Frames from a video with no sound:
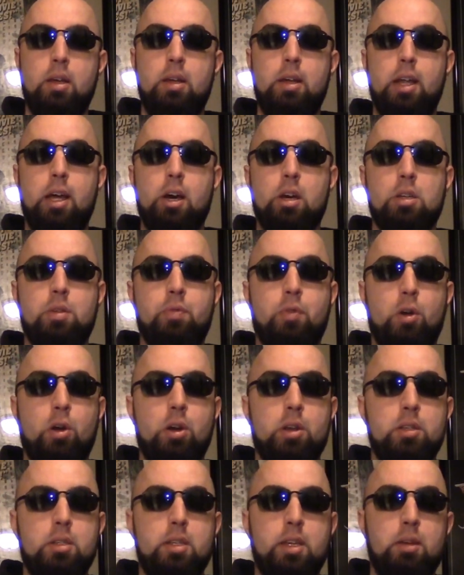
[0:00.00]
Now, as
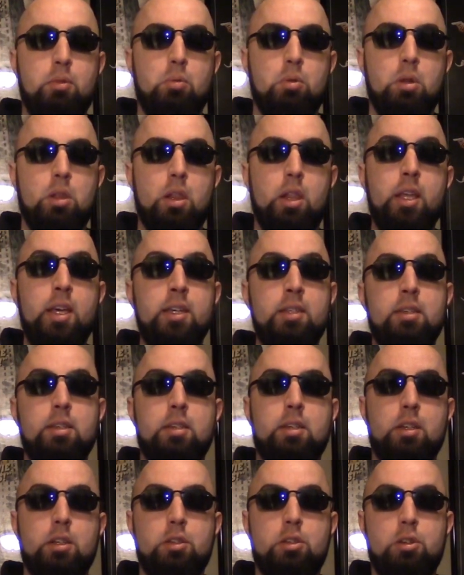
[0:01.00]
far as the release
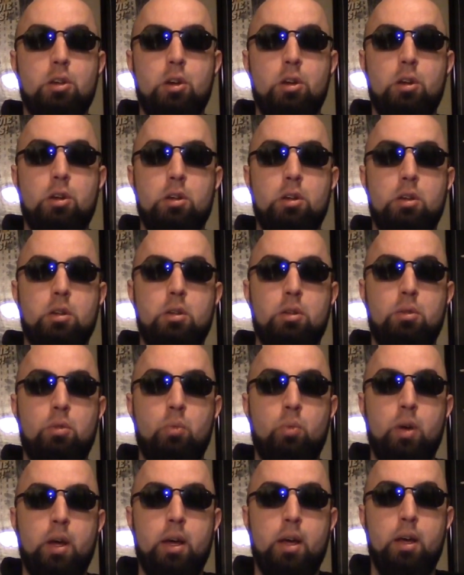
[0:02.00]
is concerned,
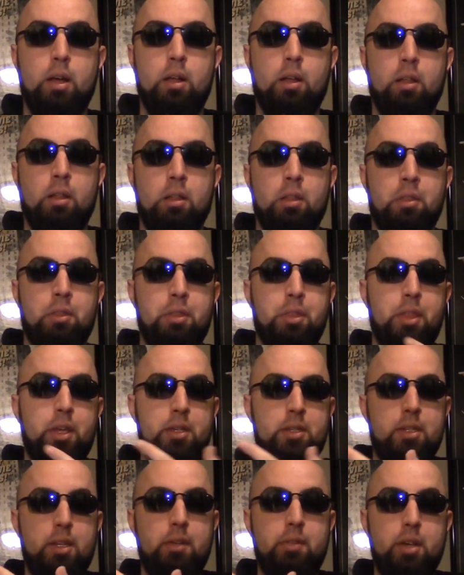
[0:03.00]
well,
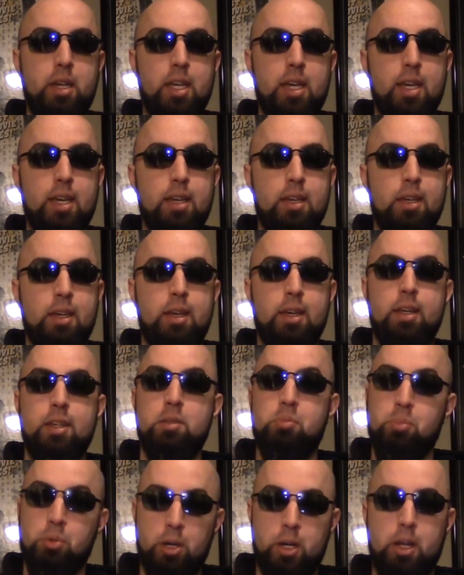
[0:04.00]
this DVD
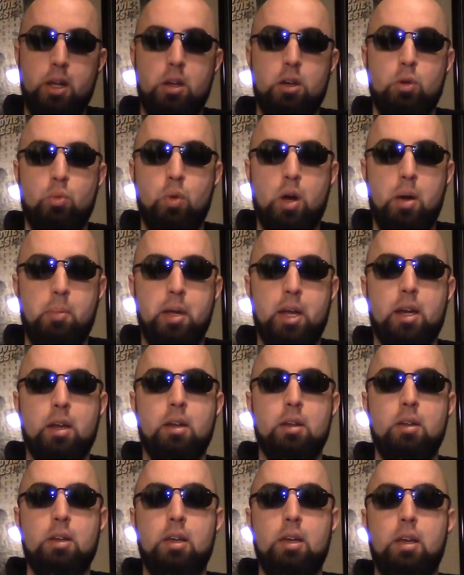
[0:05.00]
is pretty underwhelming.
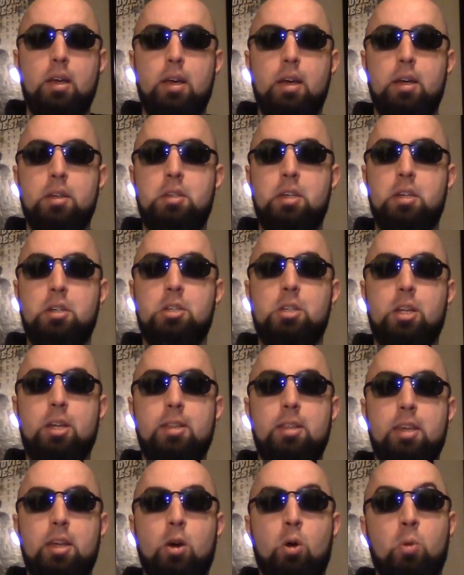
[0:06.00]
Essentially, the